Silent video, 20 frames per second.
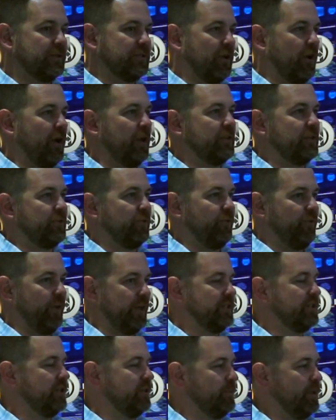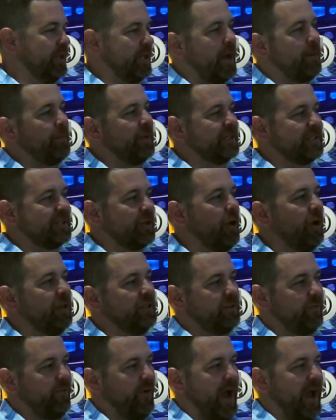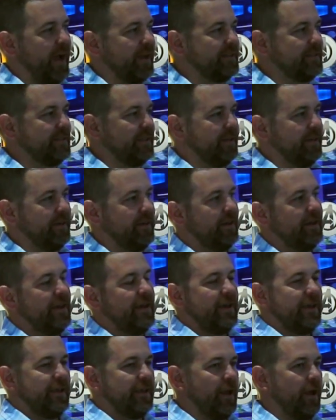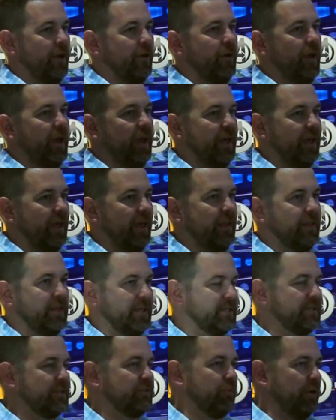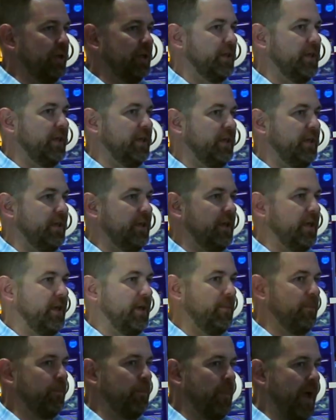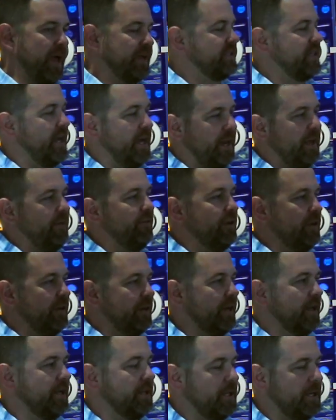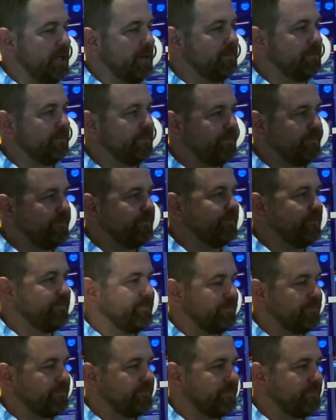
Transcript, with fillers: science fiction becoming science fact, and, you know, this really makes that evident and clear. Right.